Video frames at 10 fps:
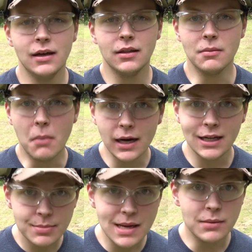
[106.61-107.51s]
the money
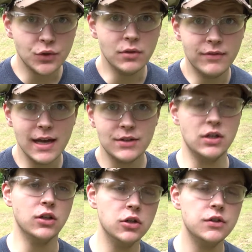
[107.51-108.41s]
to be able to invest
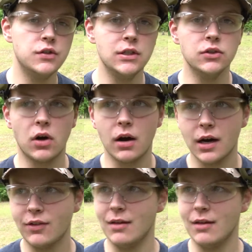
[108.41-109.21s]
in good steel targets.